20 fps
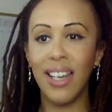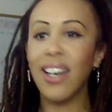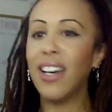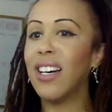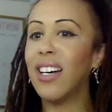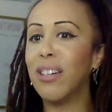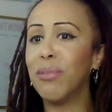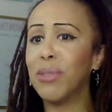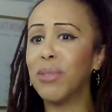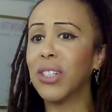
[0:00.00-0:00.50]

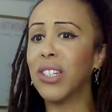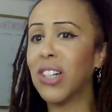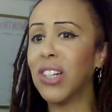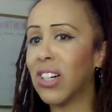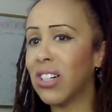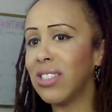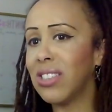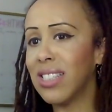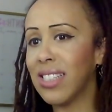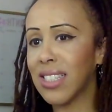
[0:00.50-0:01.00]

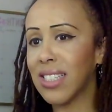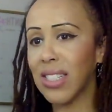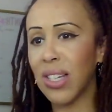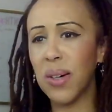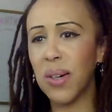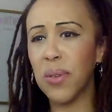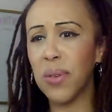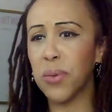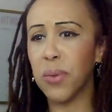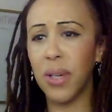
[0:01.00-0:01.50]
Regardless
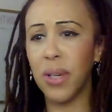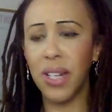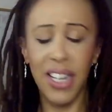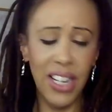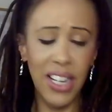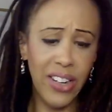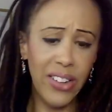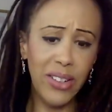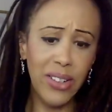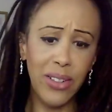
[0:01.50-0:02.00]
of what
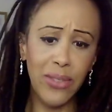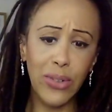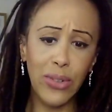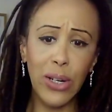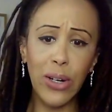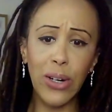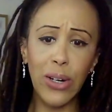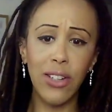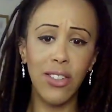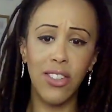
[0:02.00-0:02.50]
area of
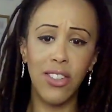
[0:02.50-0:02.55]
art,